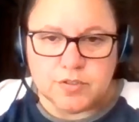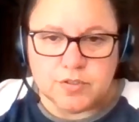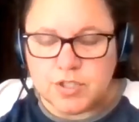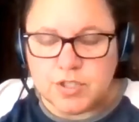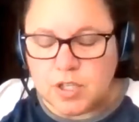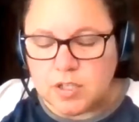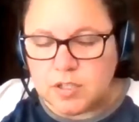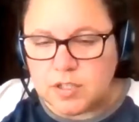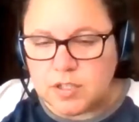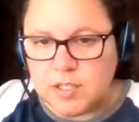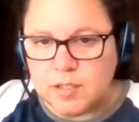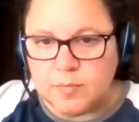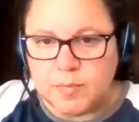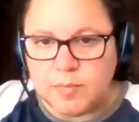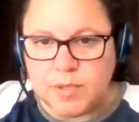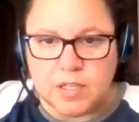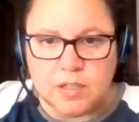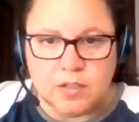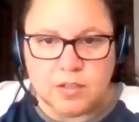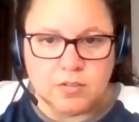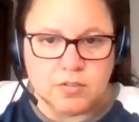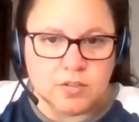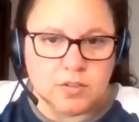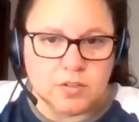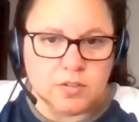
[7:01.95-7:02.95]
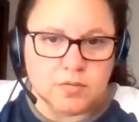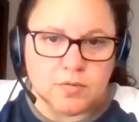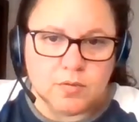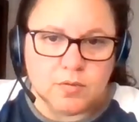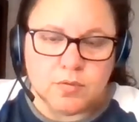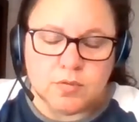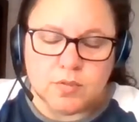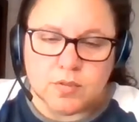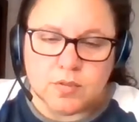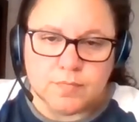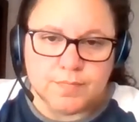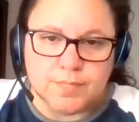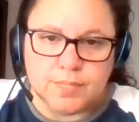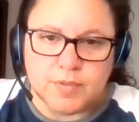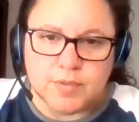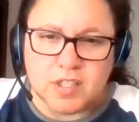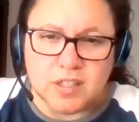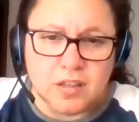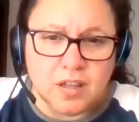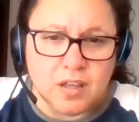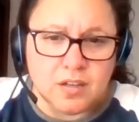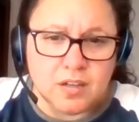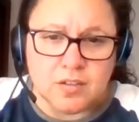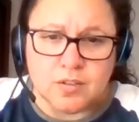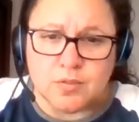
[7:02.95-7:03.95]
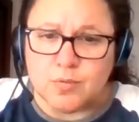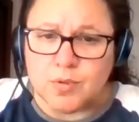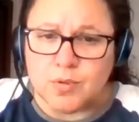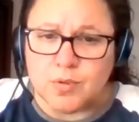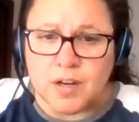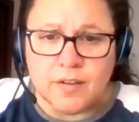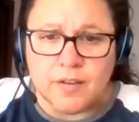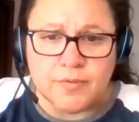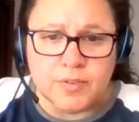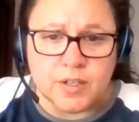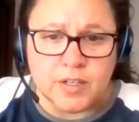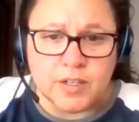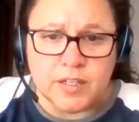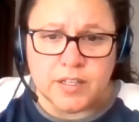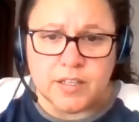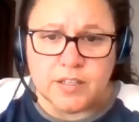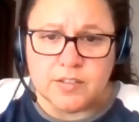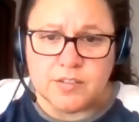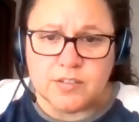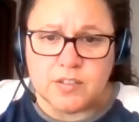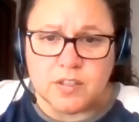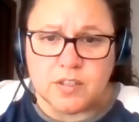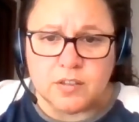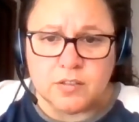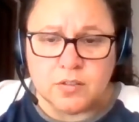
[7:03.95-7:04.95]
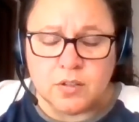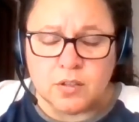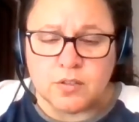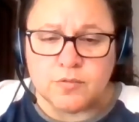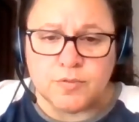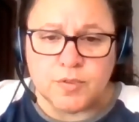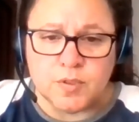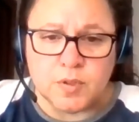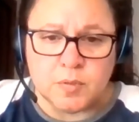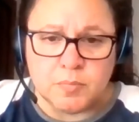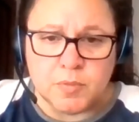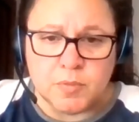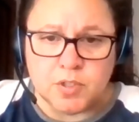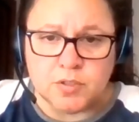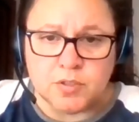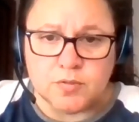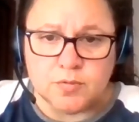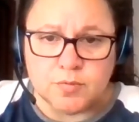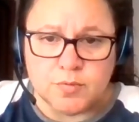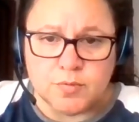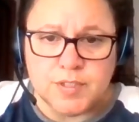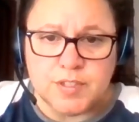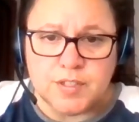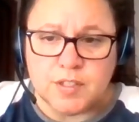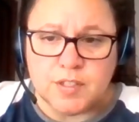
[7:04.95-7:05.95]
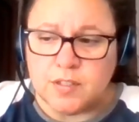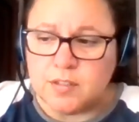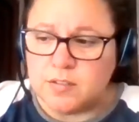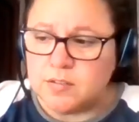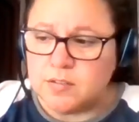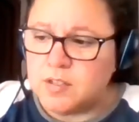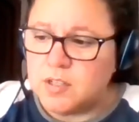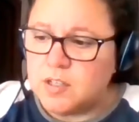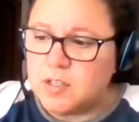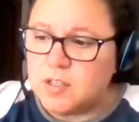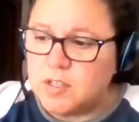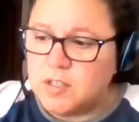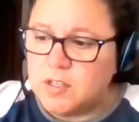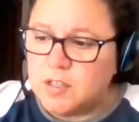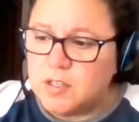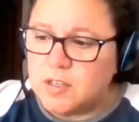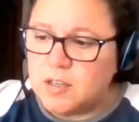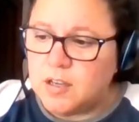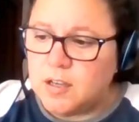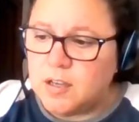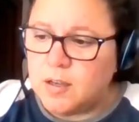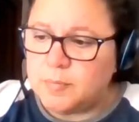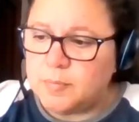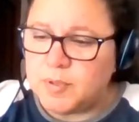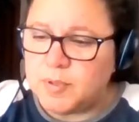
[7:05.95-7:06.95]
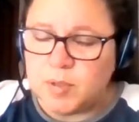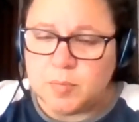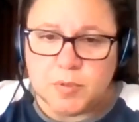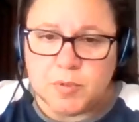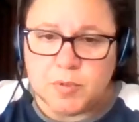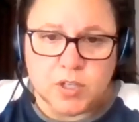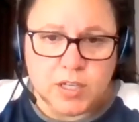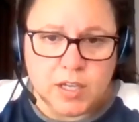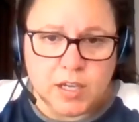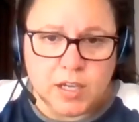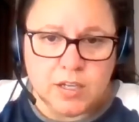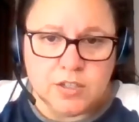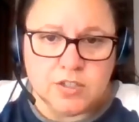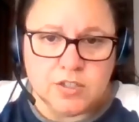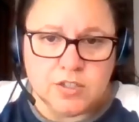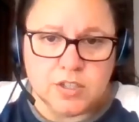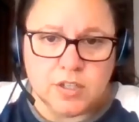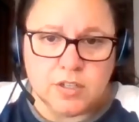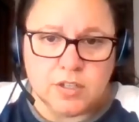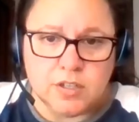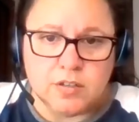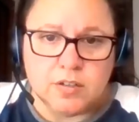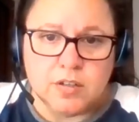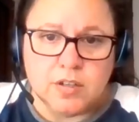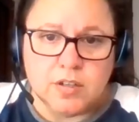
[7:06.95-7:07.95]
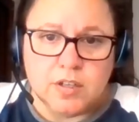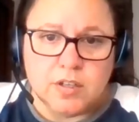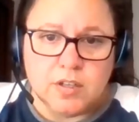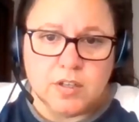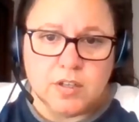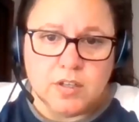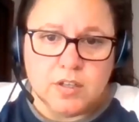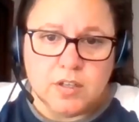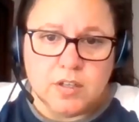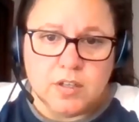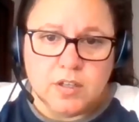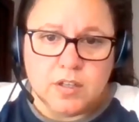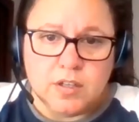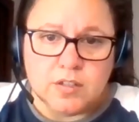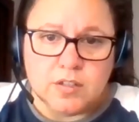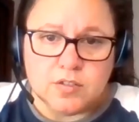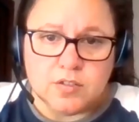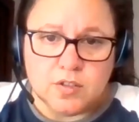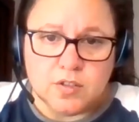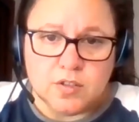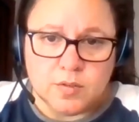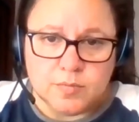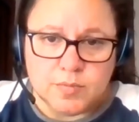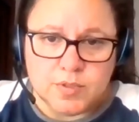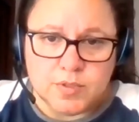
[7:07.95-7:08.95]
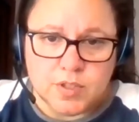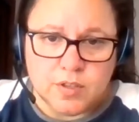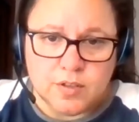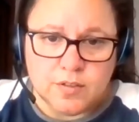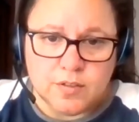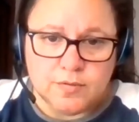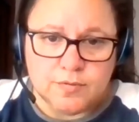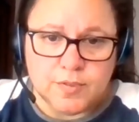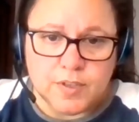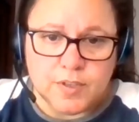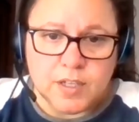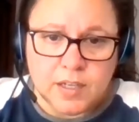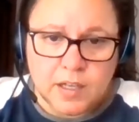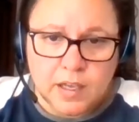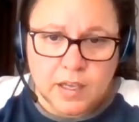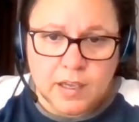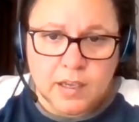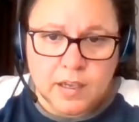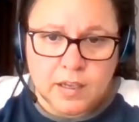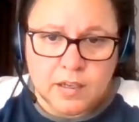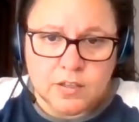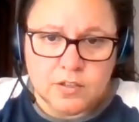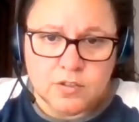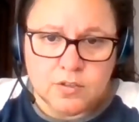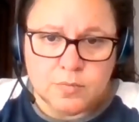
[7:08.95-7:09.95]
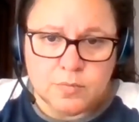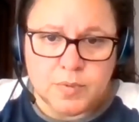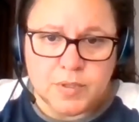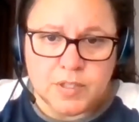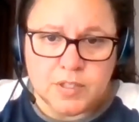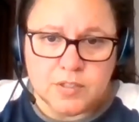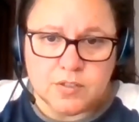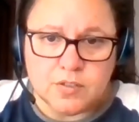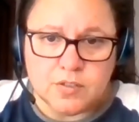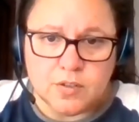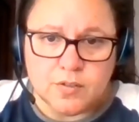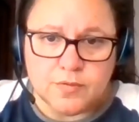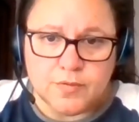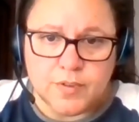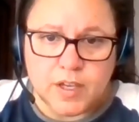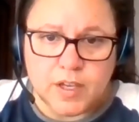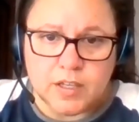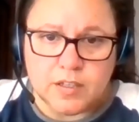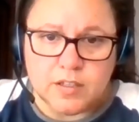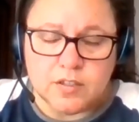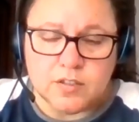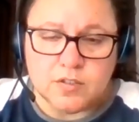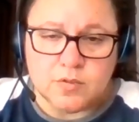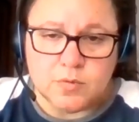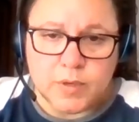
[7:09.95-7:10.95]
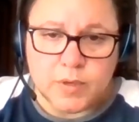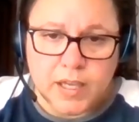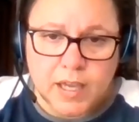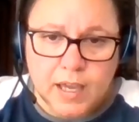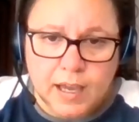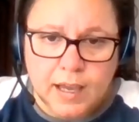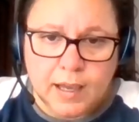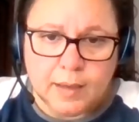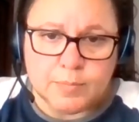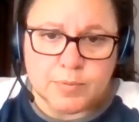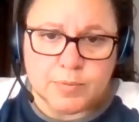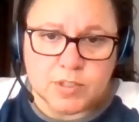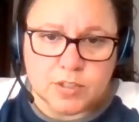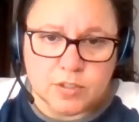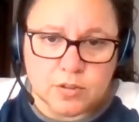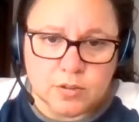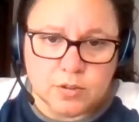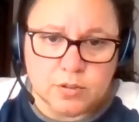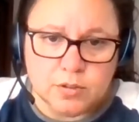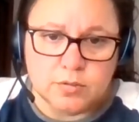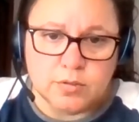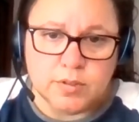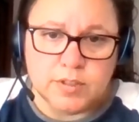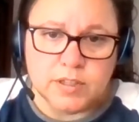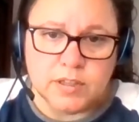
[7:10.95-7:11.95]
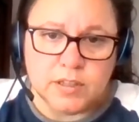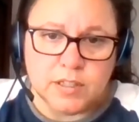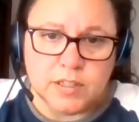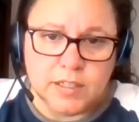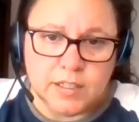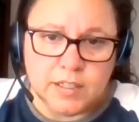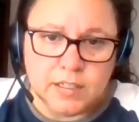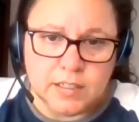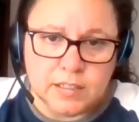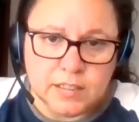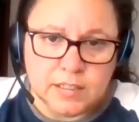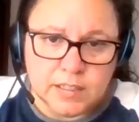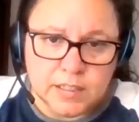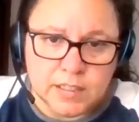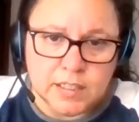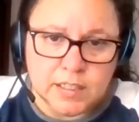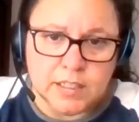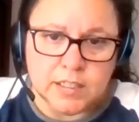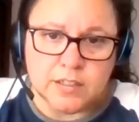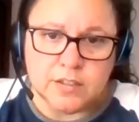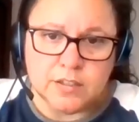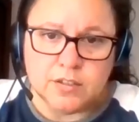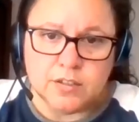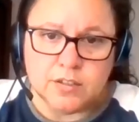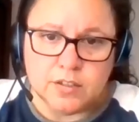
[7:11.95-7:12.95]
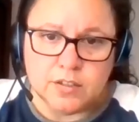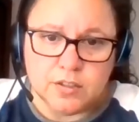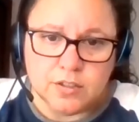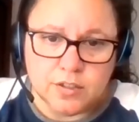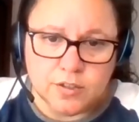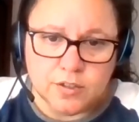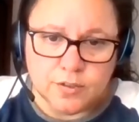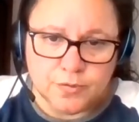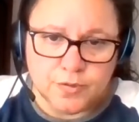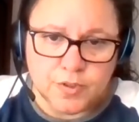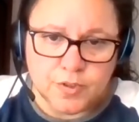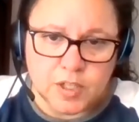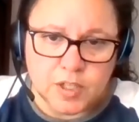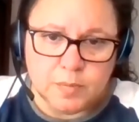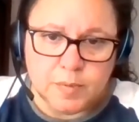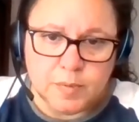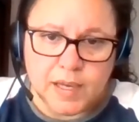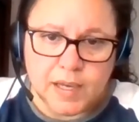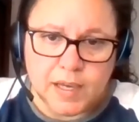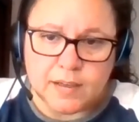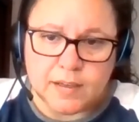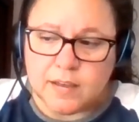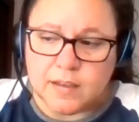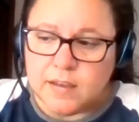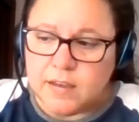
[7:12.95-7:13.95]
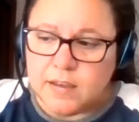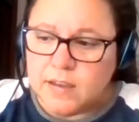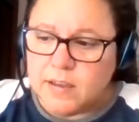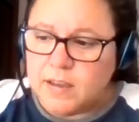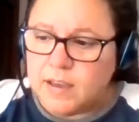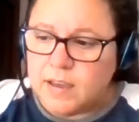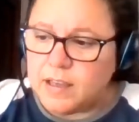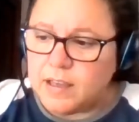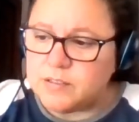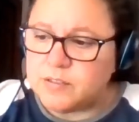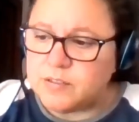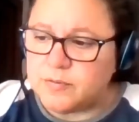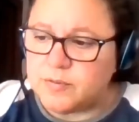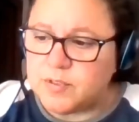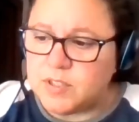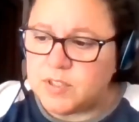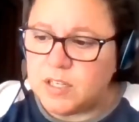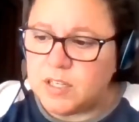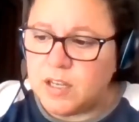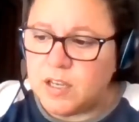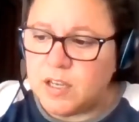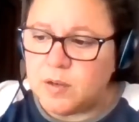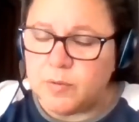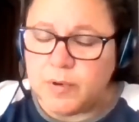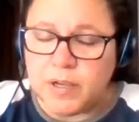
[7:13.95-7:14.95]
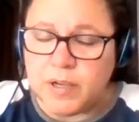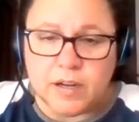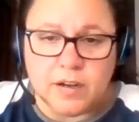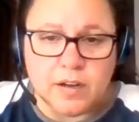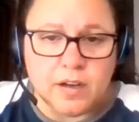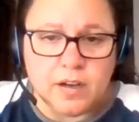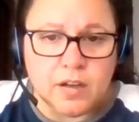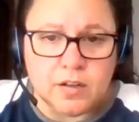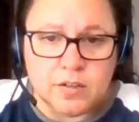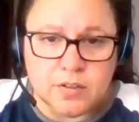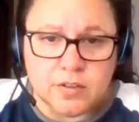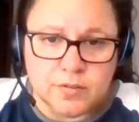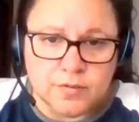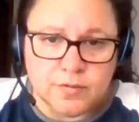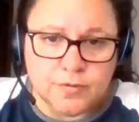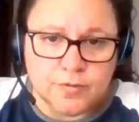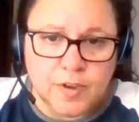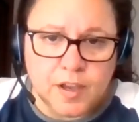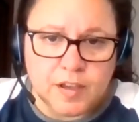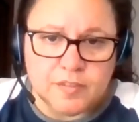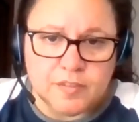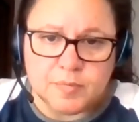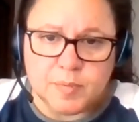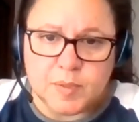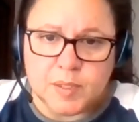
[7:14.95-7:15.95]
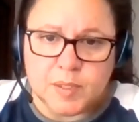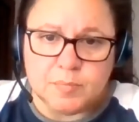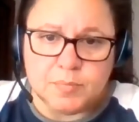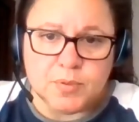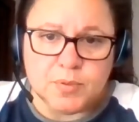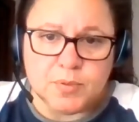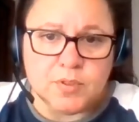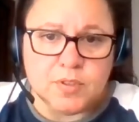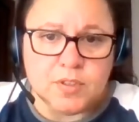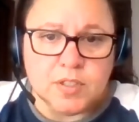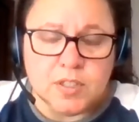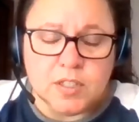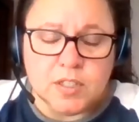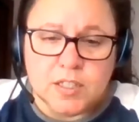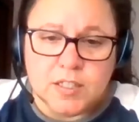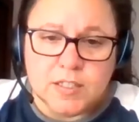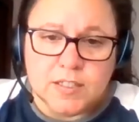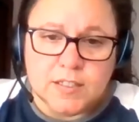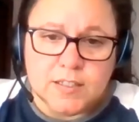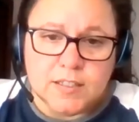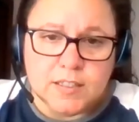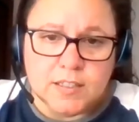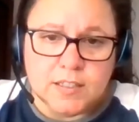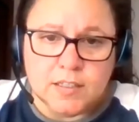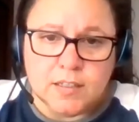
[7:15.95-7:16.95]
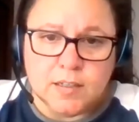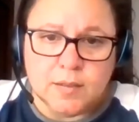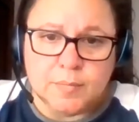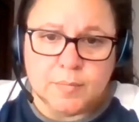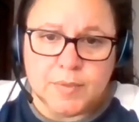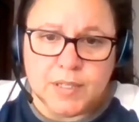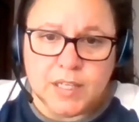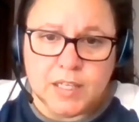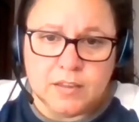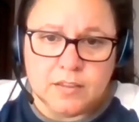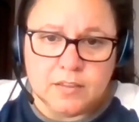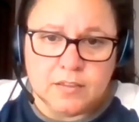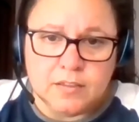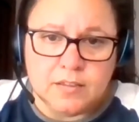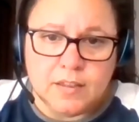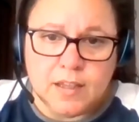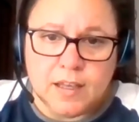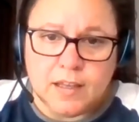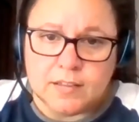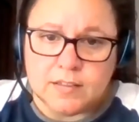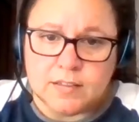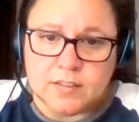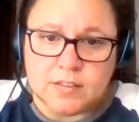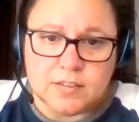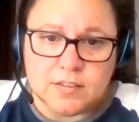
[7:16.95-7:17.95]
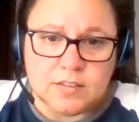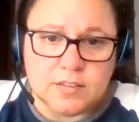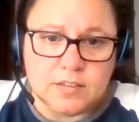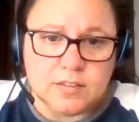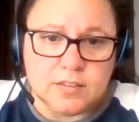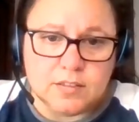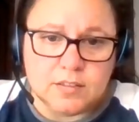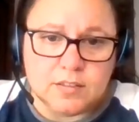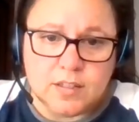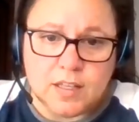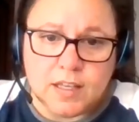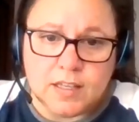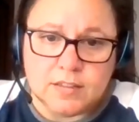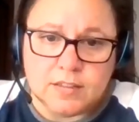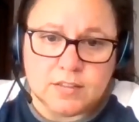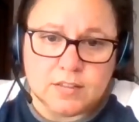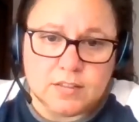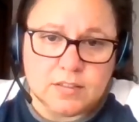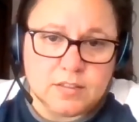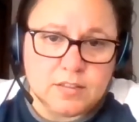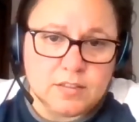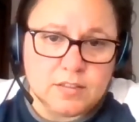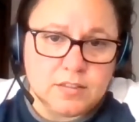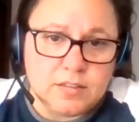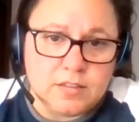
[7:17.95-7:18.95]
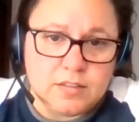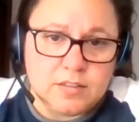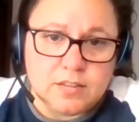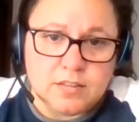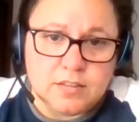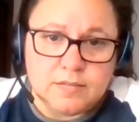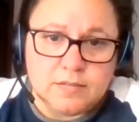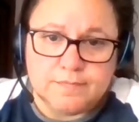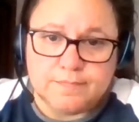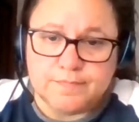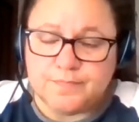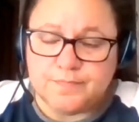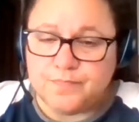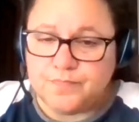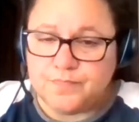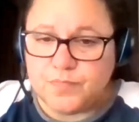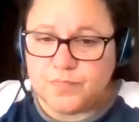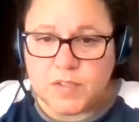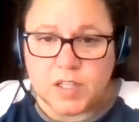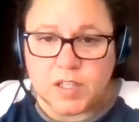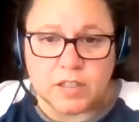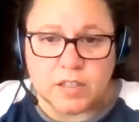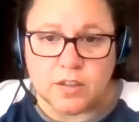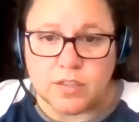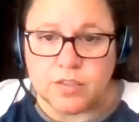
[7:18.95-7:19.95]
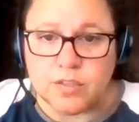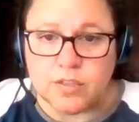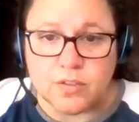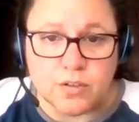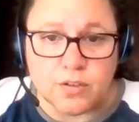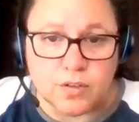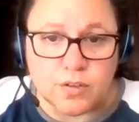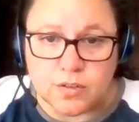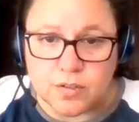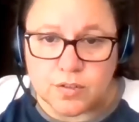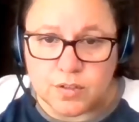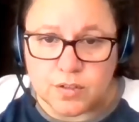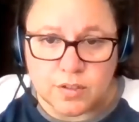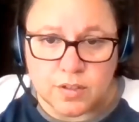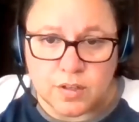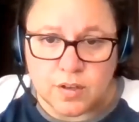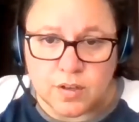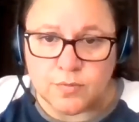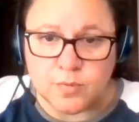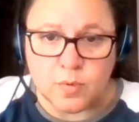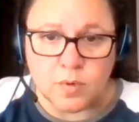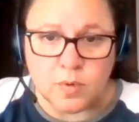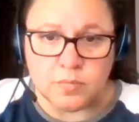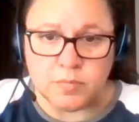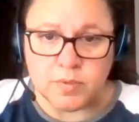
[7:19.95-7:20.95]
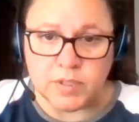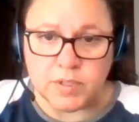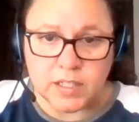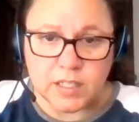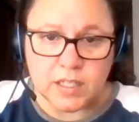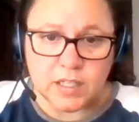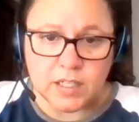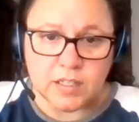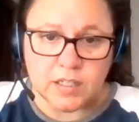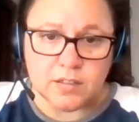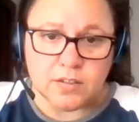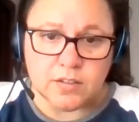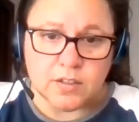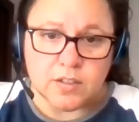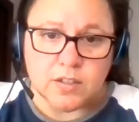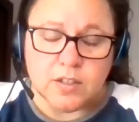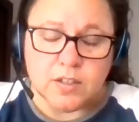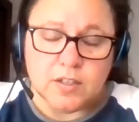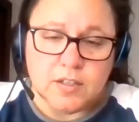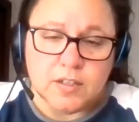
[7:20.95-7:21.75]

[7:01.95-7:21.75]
your junk email, or clutter, wherever it is, and look for the most recent communication in terms of an AAUP survey, because we absolutely need your feedback. As of today, we had 105 people, and that's like a third of what we need.